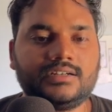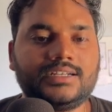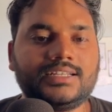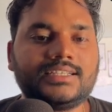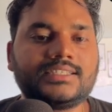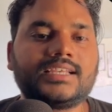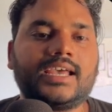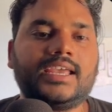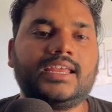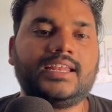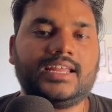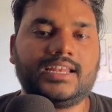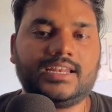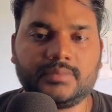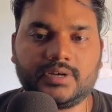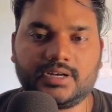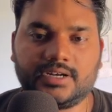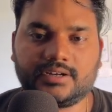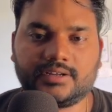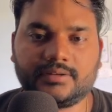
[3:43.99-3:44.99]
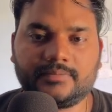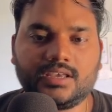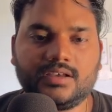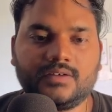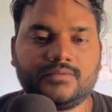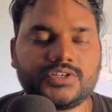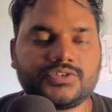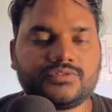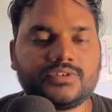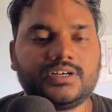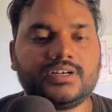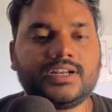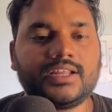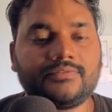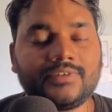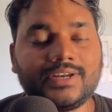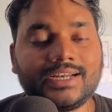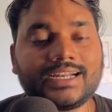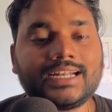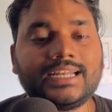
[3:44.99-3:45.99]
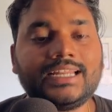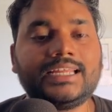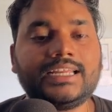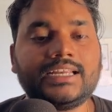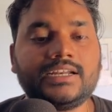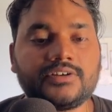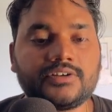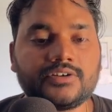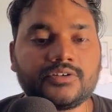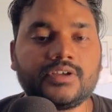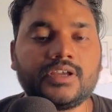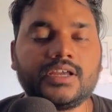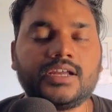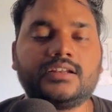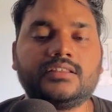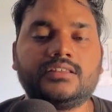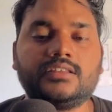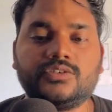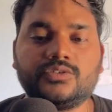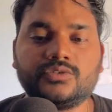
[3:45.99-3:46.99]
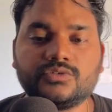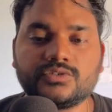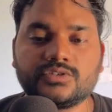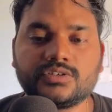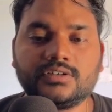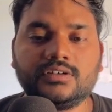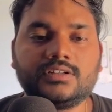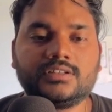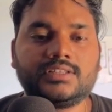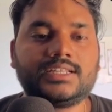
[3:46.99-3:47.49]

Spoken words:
design element which will definitely integrate the user